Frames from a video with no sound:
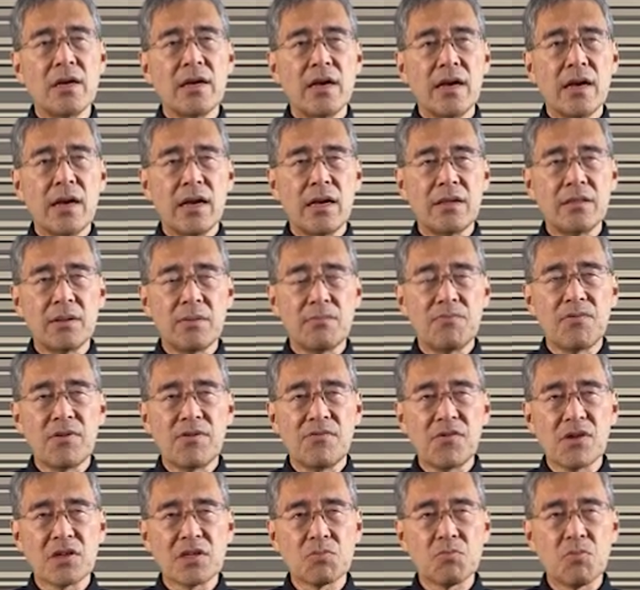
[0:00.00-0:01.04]
and the
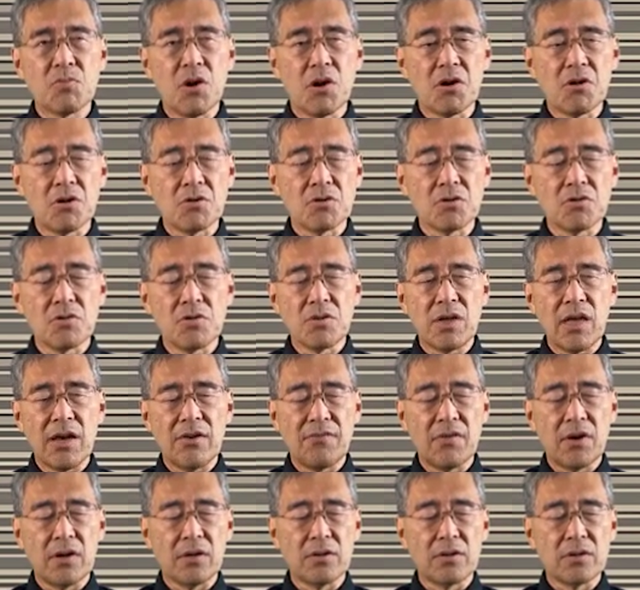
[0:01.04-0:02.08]
previous models, you have
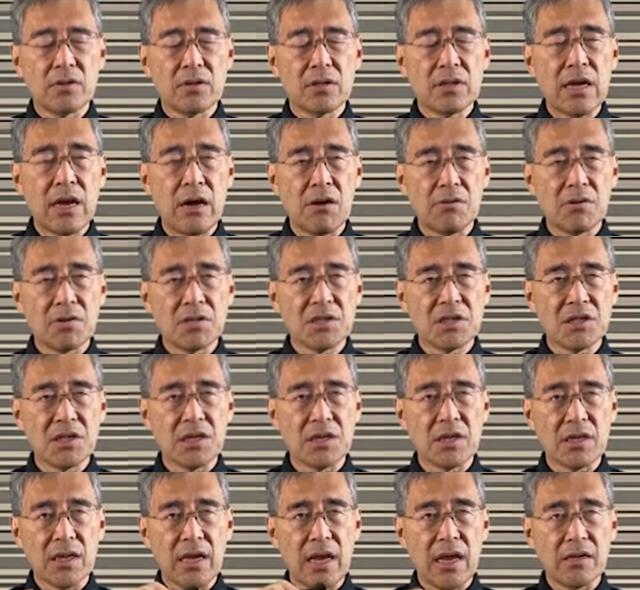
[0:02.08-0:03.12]
a
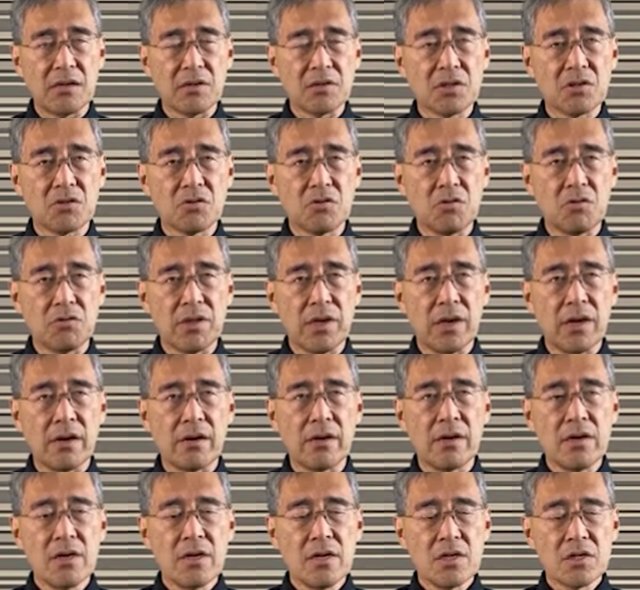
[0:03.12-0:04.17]
countersink and a screw there,
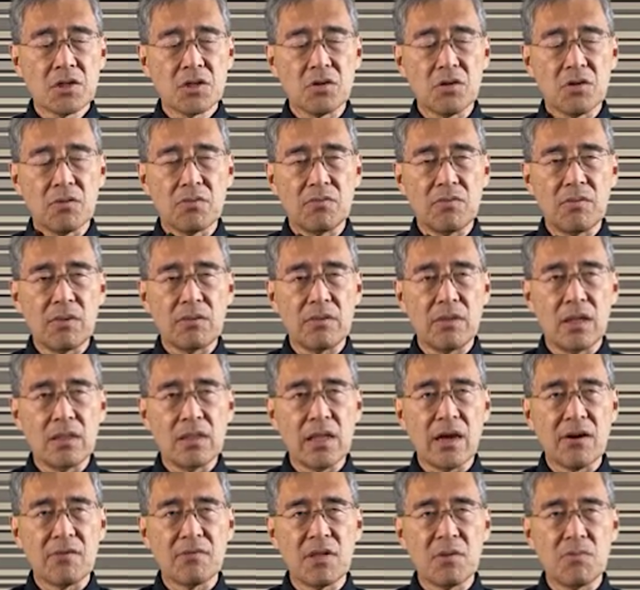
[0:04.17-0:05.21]
so a
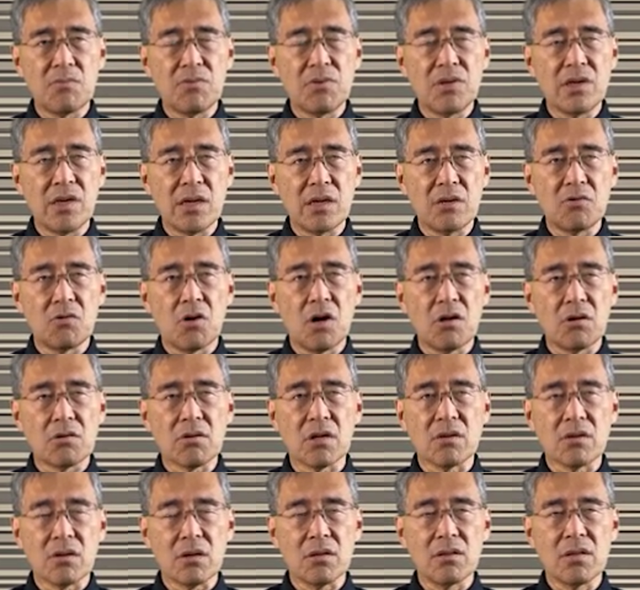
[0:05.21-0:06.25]
lot of debris and oil
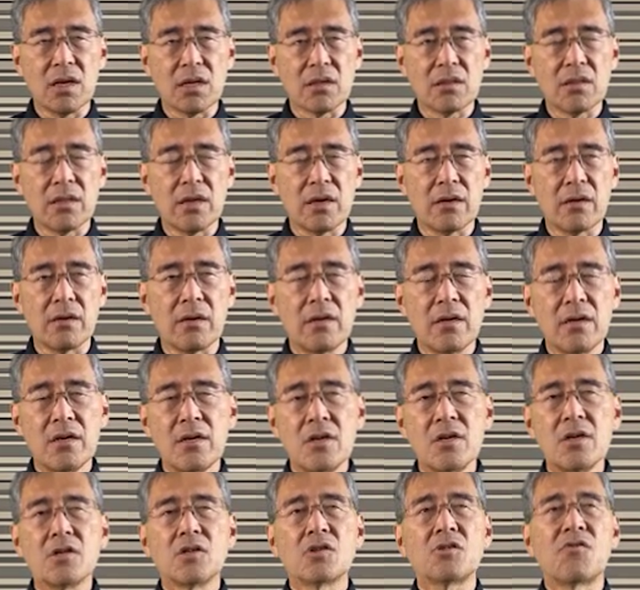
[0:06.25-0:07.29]
can collect there.
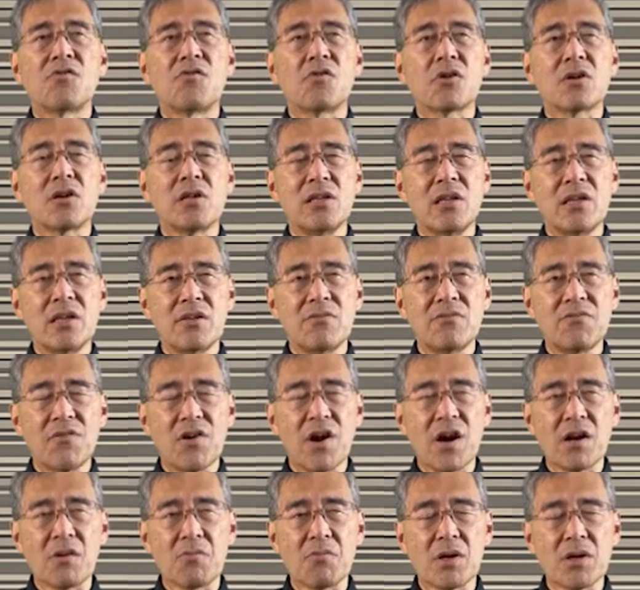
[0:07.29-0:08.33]
So for clean
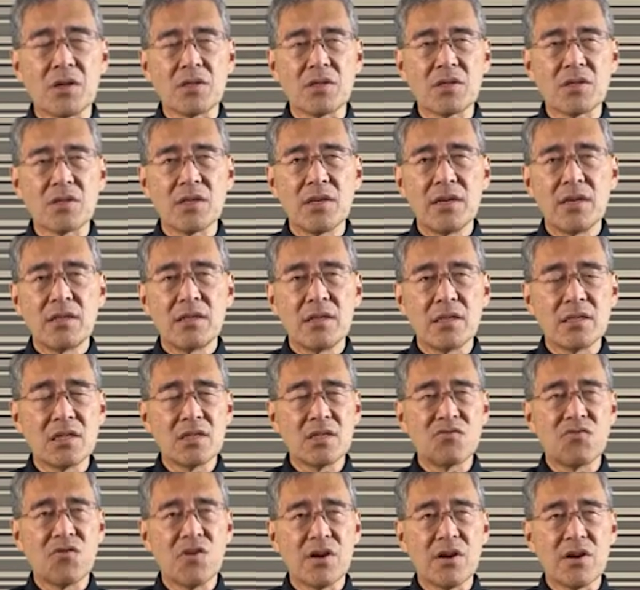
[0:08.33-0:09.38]
environments, this is
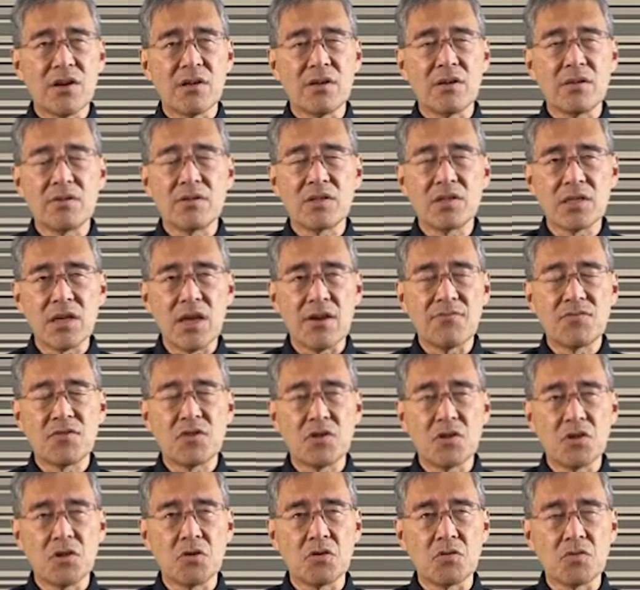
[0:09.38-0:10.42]
very safe to
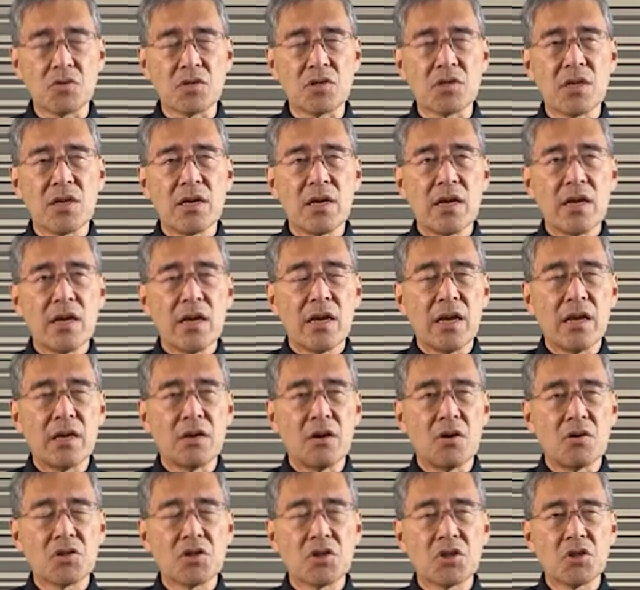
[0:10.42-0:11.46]
use, and
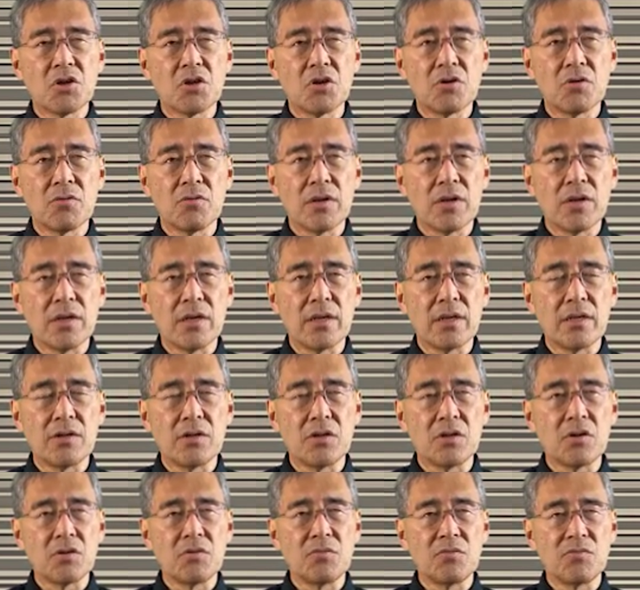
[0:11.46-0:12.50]
also you
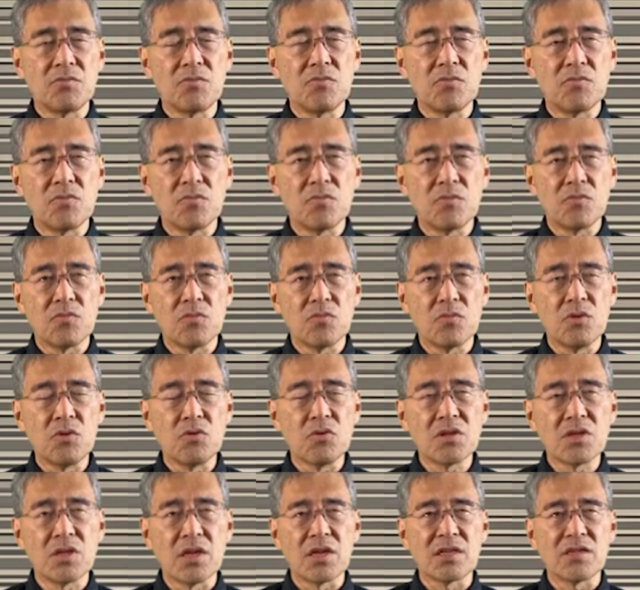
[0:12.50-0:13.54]
can
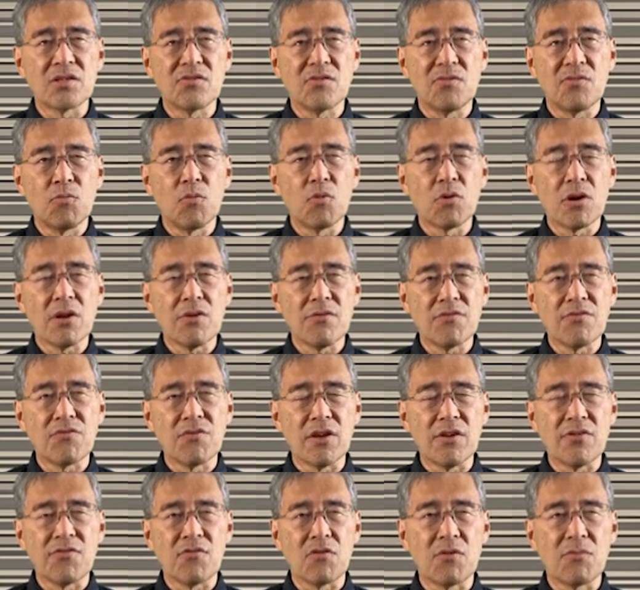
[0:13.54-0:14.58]
use this
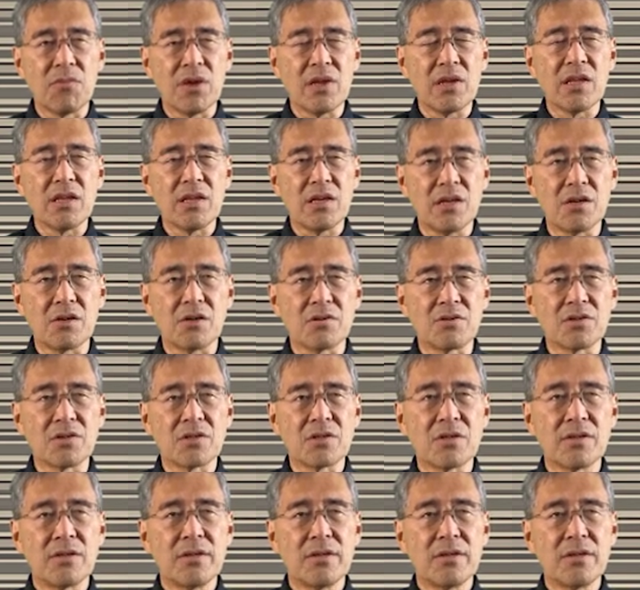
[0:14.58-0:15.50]
worry-free for many years.